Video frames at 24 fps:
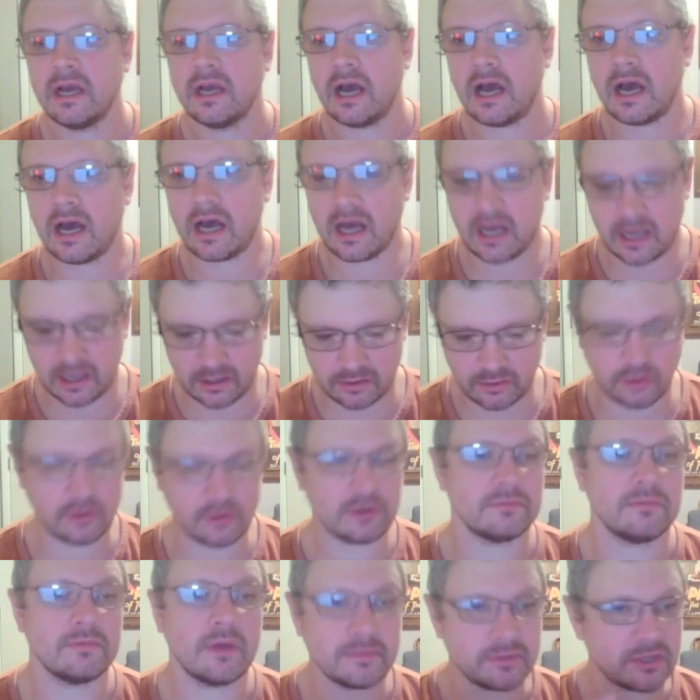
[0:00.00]

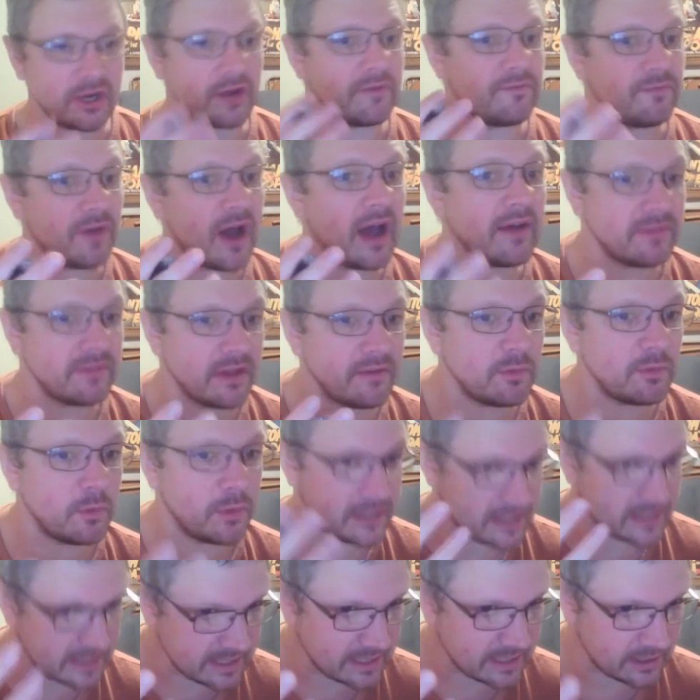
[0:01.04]
I'm sorry, 5 level
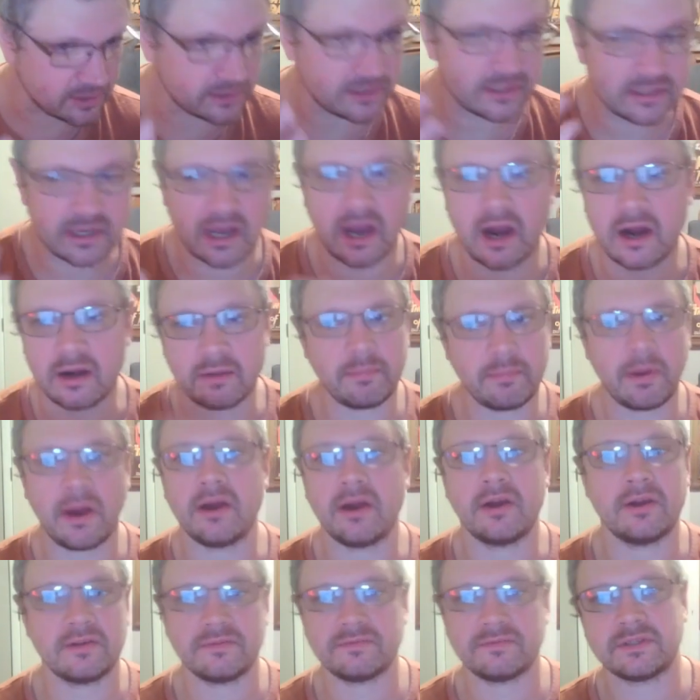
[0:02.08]
1 skills are
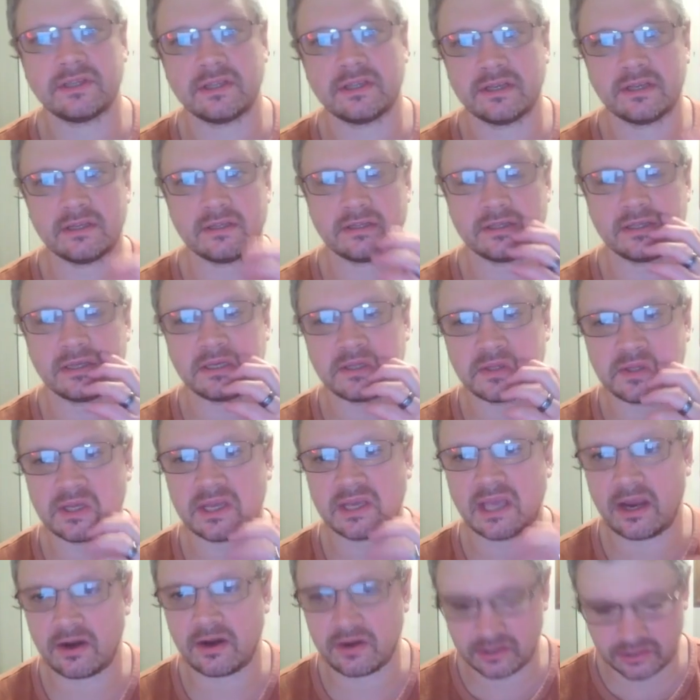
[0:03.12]
imperative to the
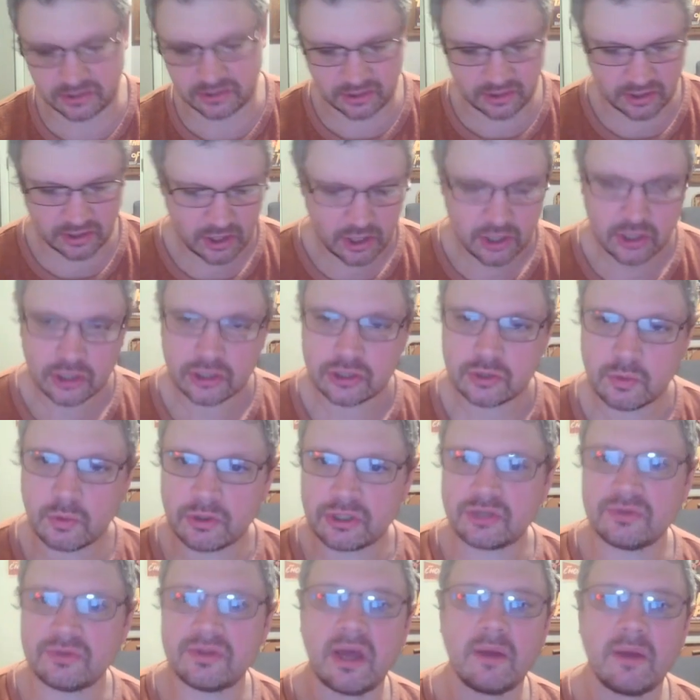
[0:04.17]
character. So
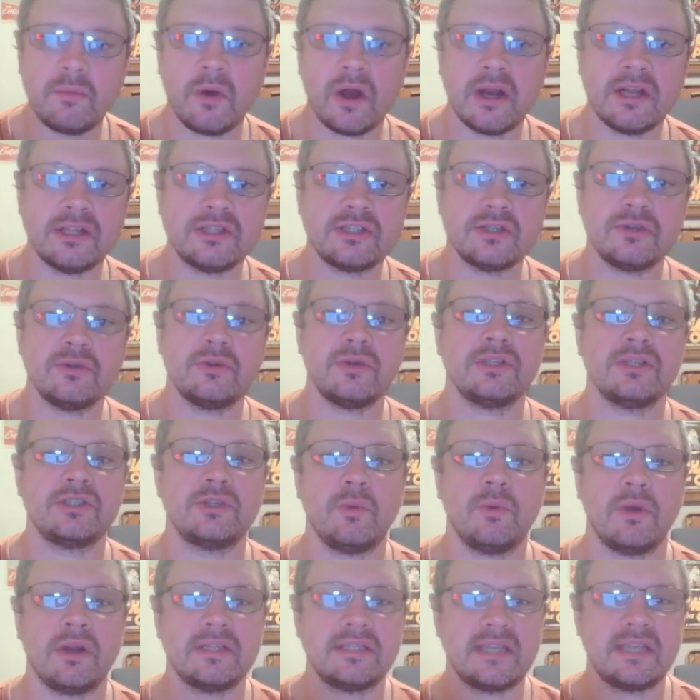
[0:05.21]
what you then want to do is you
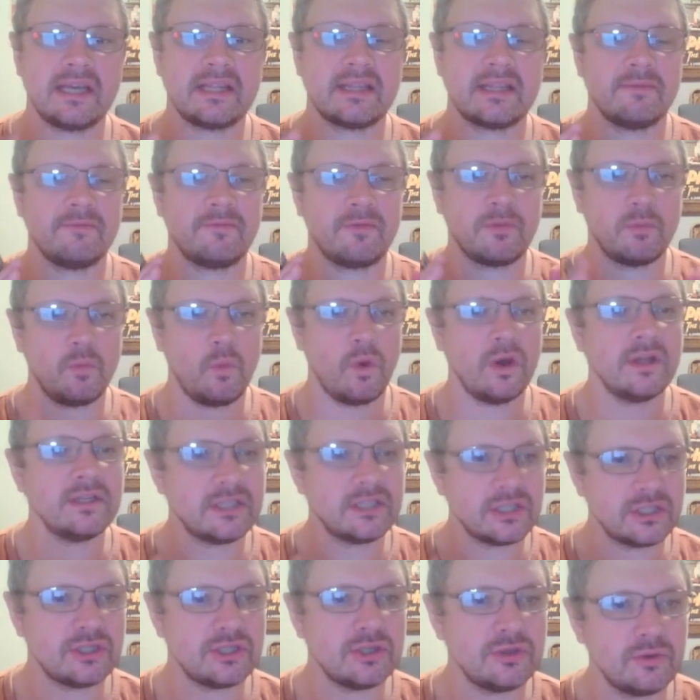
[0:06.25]
want to take them from 1
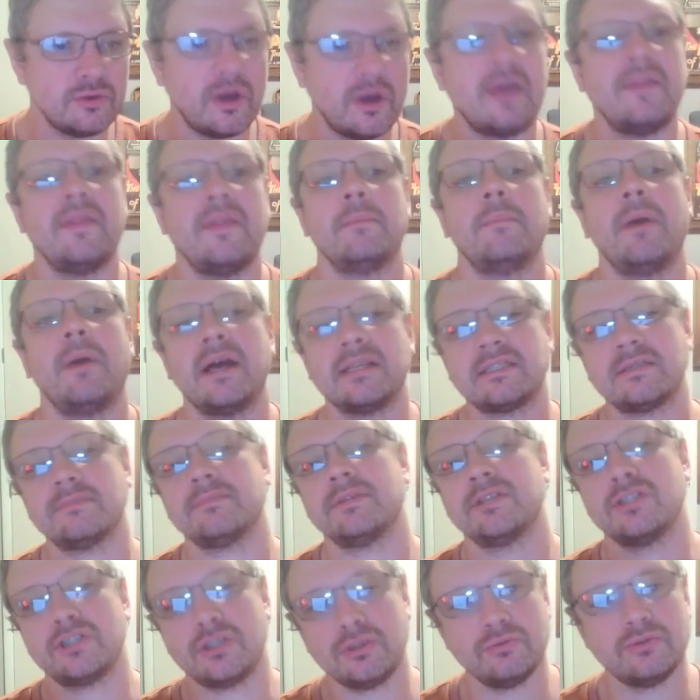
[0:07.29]
to 2, and then
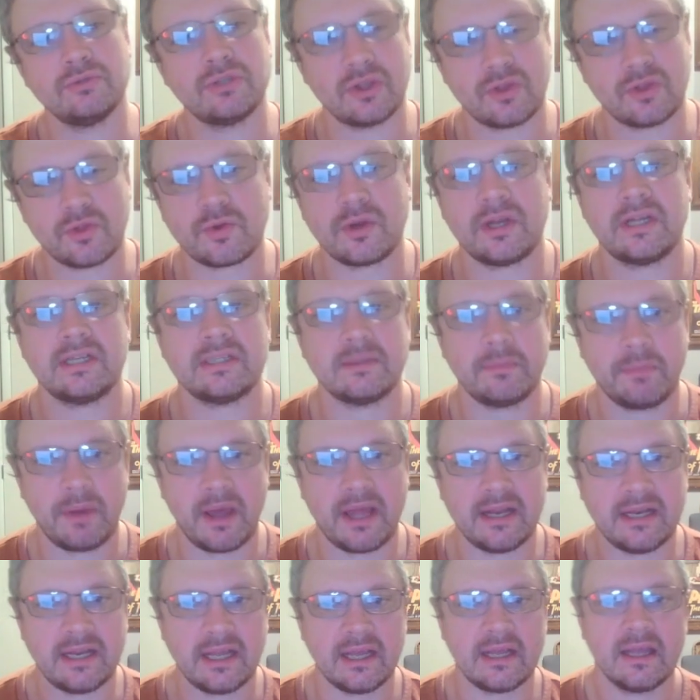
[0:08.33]
possibly 2 to 3,
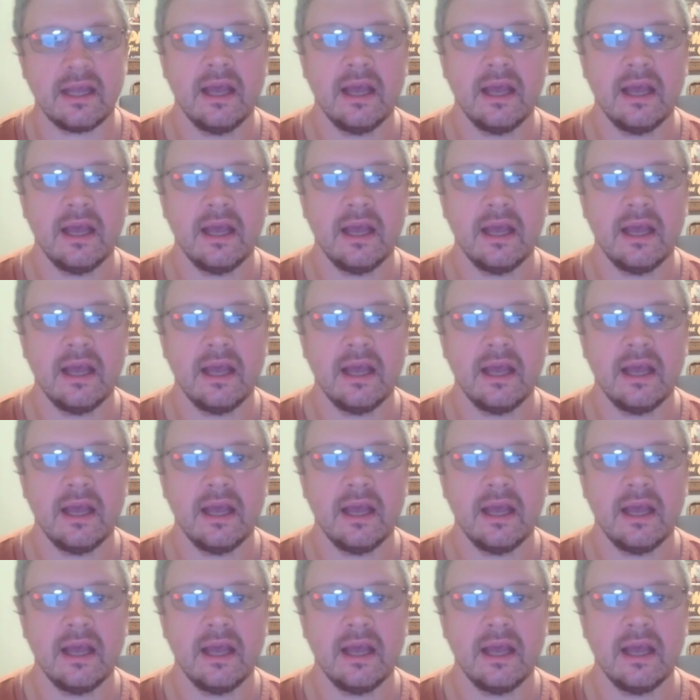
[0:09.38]
depending.